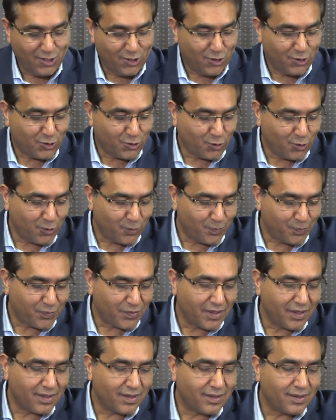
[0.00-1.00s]
So
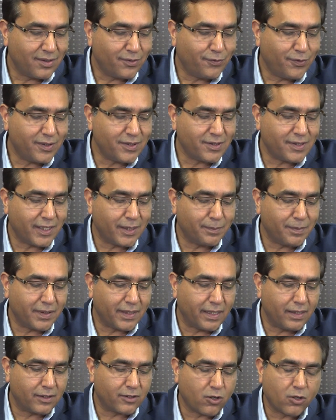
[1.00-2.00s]
the first
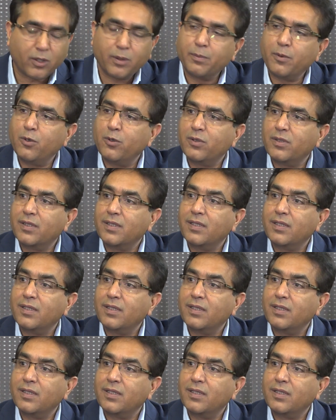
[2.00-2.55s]
statement I'll talk about,